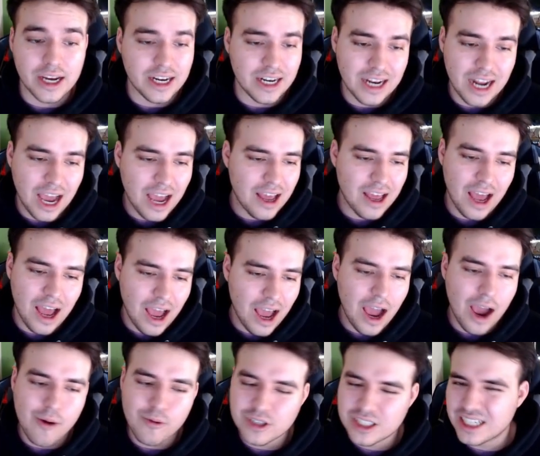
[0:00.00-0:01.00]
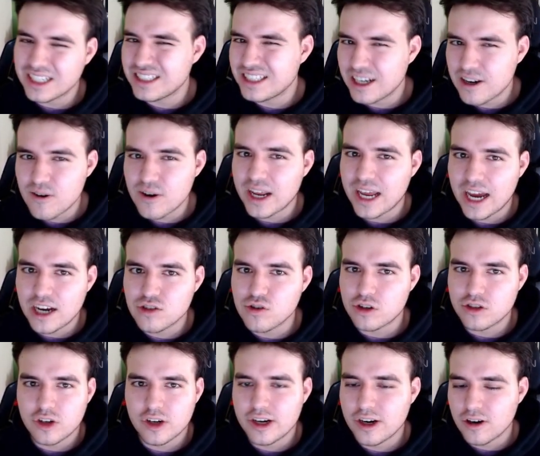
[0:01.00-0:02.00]
And I was considering edge
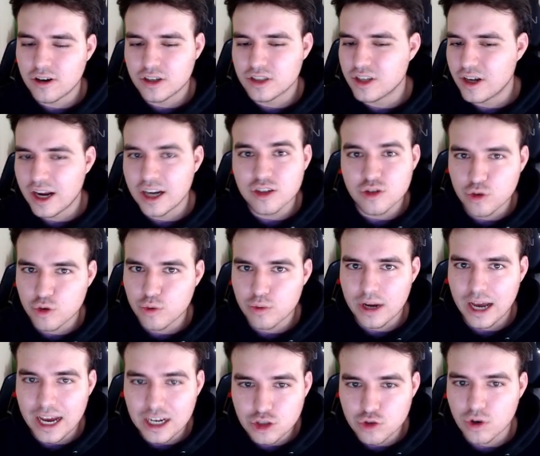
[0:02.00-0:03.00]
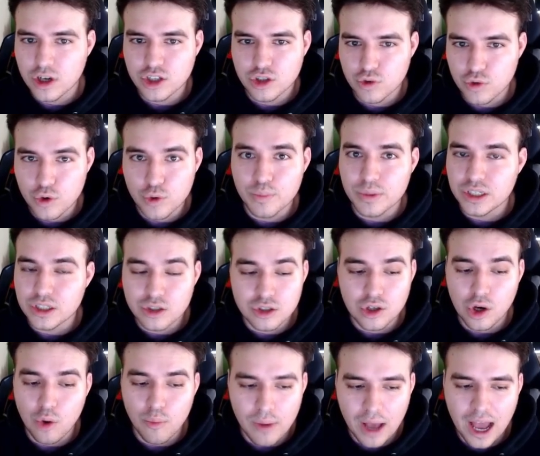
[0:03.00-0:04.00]
rusher here because the edge rush group is
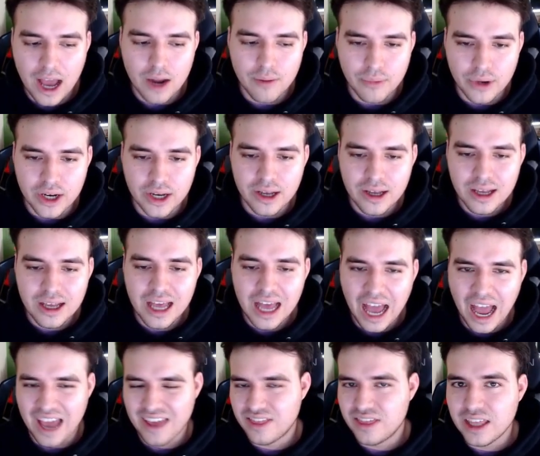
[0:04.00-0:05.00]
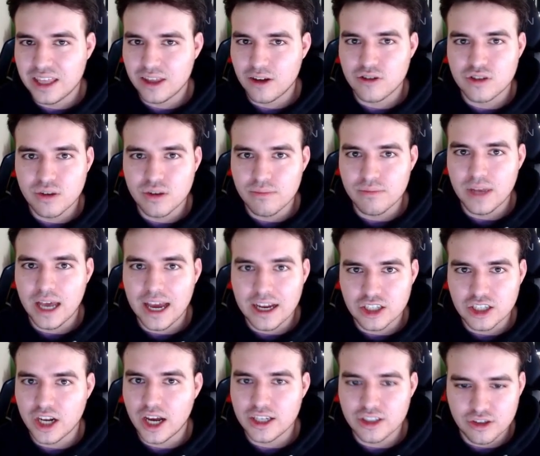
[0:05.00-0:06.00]
so bad, but I think there's some
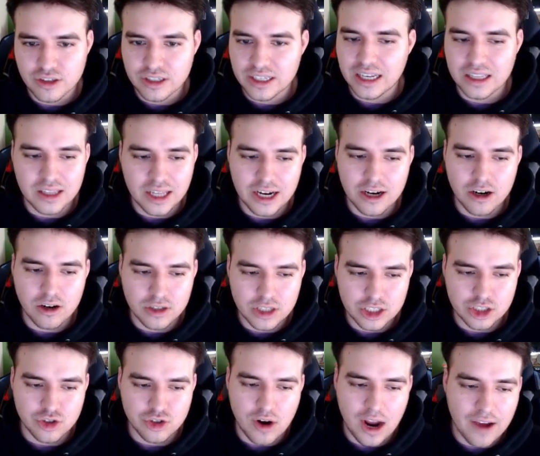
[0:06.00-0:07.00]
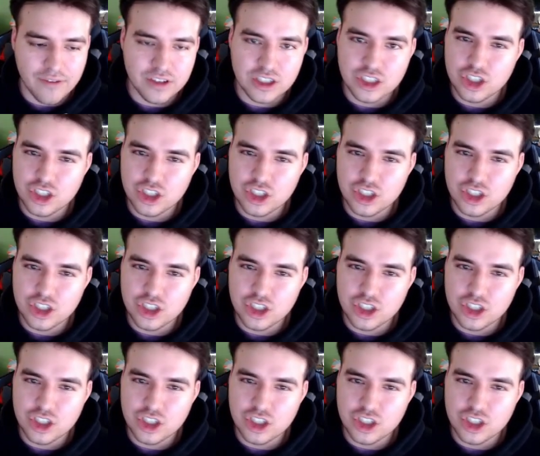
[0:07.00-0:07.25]
edge guys you can get later in this draft.